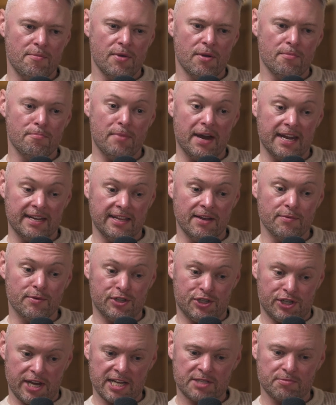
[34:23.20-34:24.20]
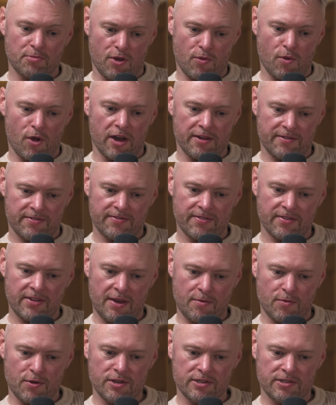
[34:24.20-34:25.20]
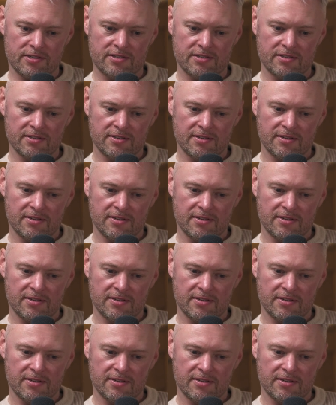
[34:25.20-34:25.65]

Mainly with Jess, my wife, it was